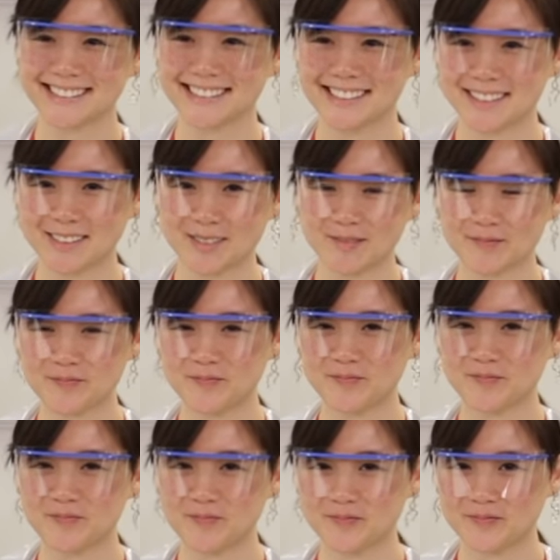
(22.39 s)

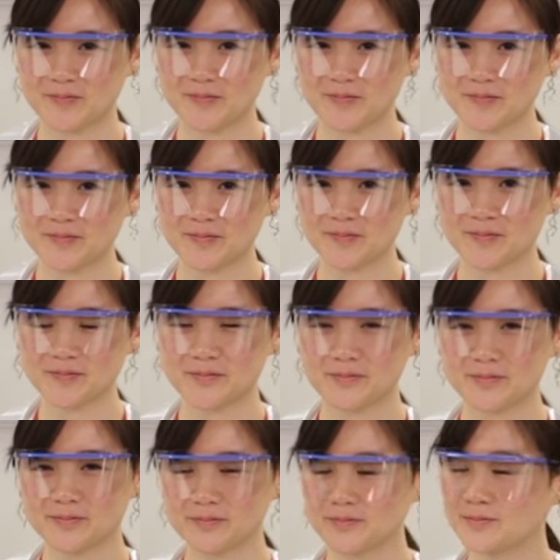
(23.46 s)

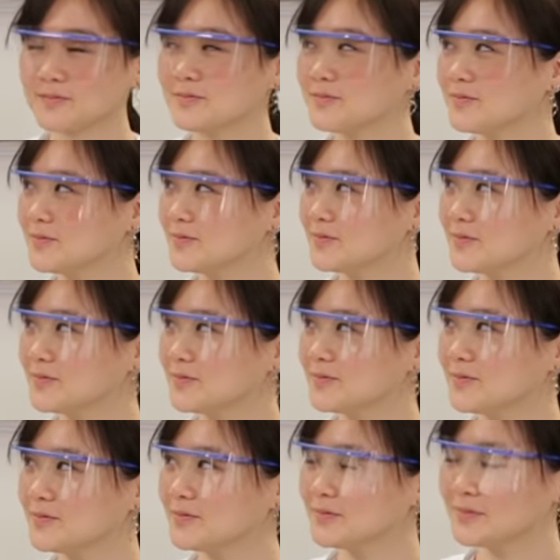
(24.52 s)

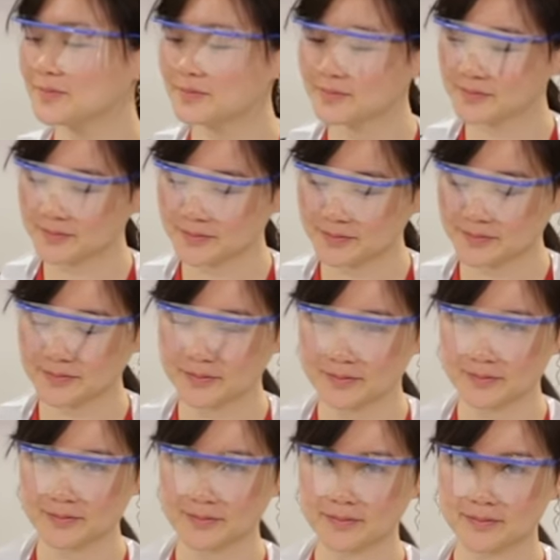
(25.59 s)

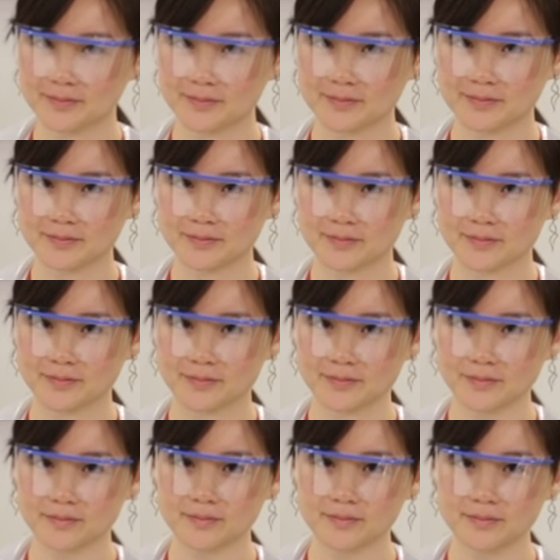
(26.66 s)

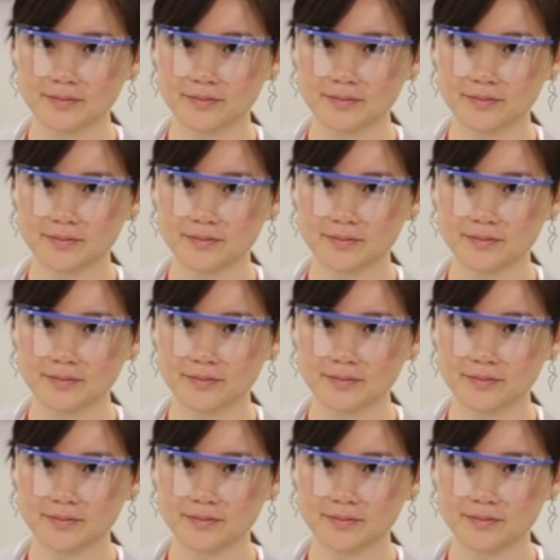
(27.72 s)
No words are spoken by the person on screen.